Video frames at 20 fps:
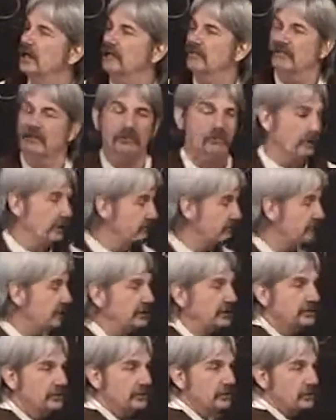Landry when he would
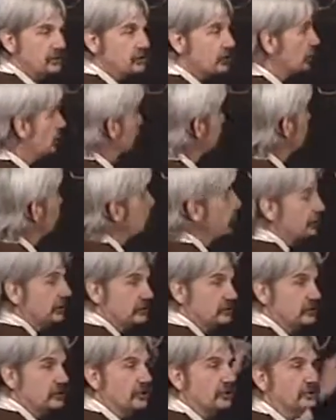get to the chalkboard and
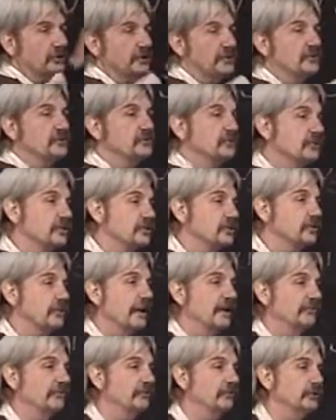he'd start teaching us
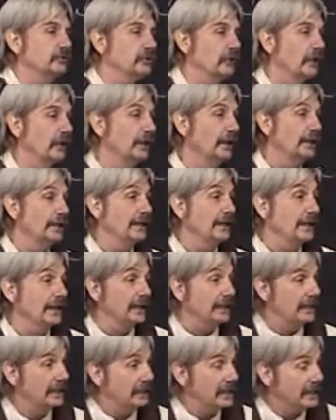about football.
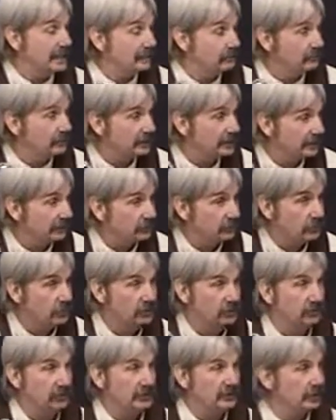And he would get
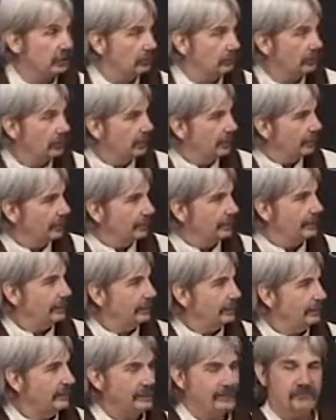through and we'd go,
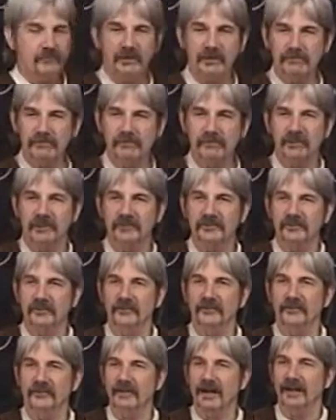he, he was
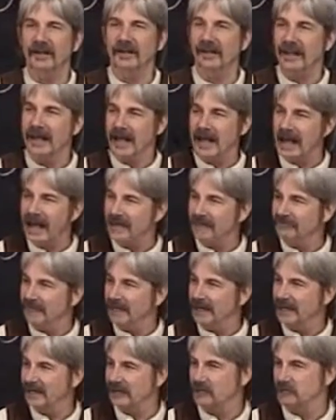teaching us about life
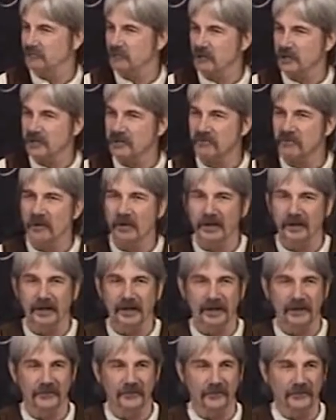and how to treat one
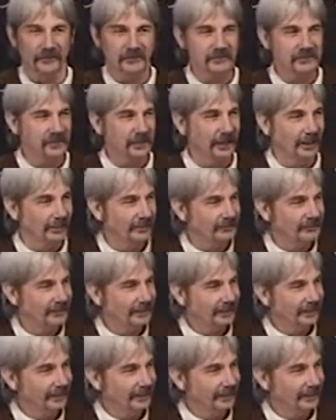another and stuff.